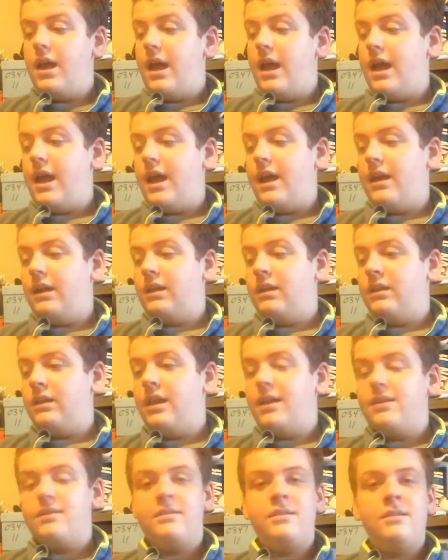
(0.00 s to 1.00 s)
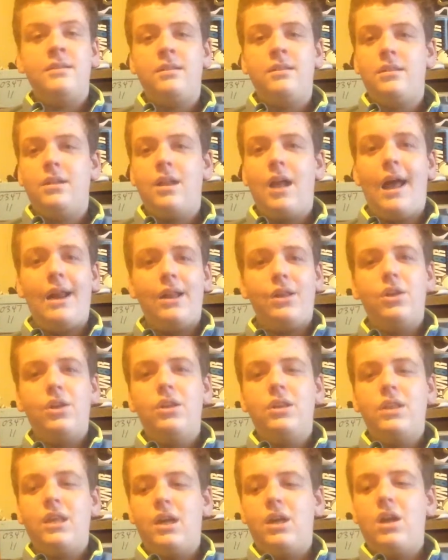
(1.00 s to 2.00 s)
And that's not a
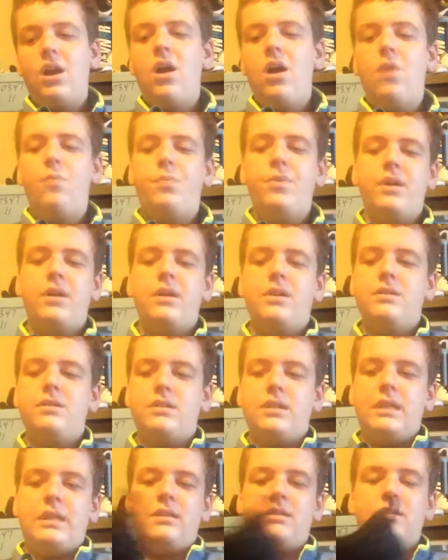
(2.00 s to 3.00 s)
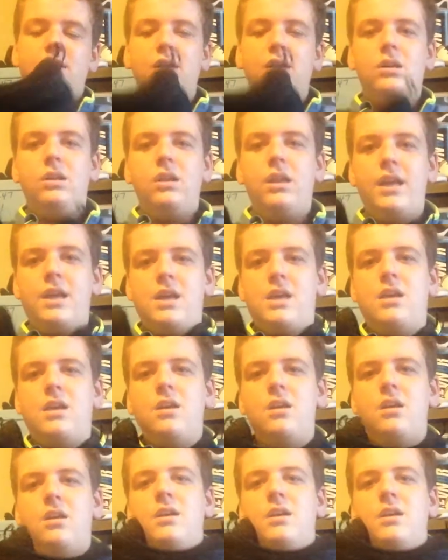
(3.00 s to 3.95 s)
good thing at all because it's still a